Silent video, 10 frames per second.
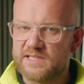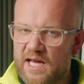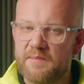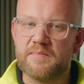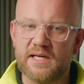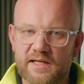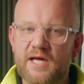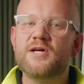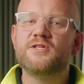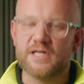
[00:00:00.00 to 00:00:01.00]
this can mean
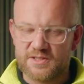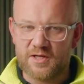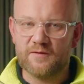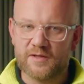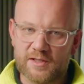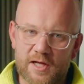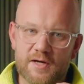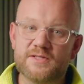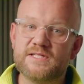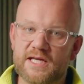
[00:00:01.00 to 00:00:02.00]
changing over the
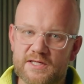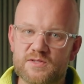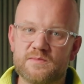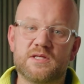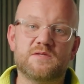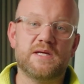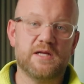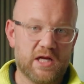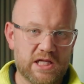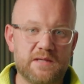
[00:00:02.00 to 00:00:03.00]
clocks. It can sometimes mean
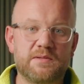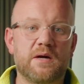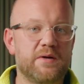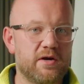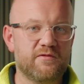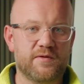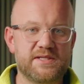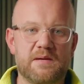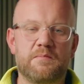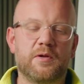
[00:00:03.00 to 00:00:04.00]
an alarm going off, for
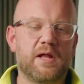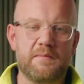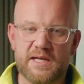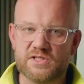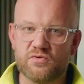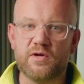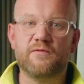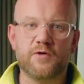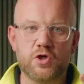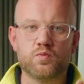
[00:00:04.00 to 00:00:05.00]
example. I mean, it's a real
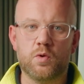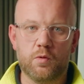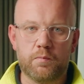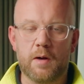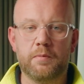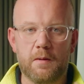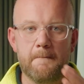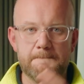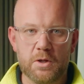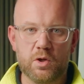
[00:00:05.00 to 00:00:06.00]
first world
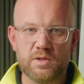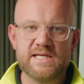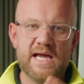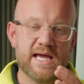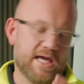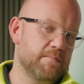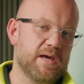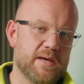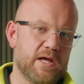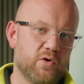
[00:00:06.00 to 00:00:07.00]
problem, but it can be
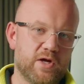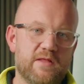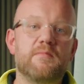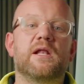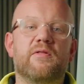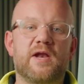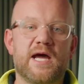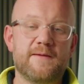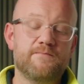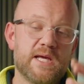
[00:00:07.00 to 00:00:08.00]
a bit annoying in the middle of the
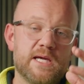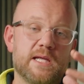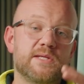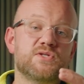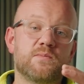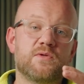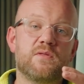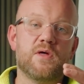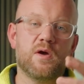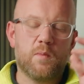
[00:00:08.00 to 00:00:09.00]
night. And it's
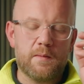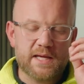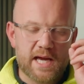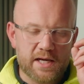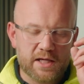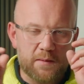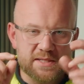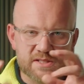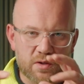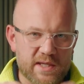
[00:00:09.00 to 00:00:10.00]
something that when we kind of go
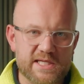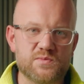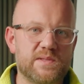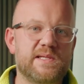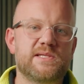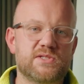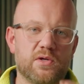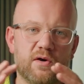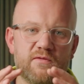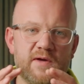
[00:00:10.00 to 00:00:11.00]
into the weeds with this
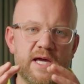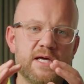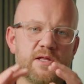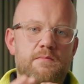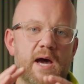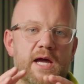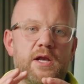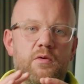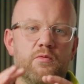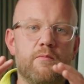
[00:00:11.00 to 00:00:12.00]
stuff, that I
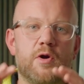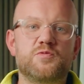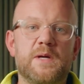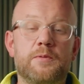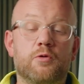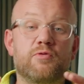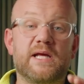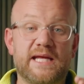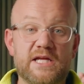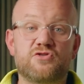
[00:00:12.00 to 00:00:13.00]
know that most people are
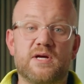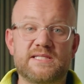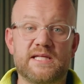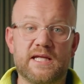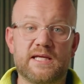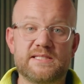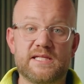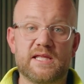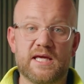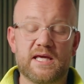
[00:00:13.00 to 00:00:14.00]
really interested in, because
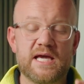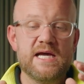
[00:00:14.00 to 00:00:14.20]
they think,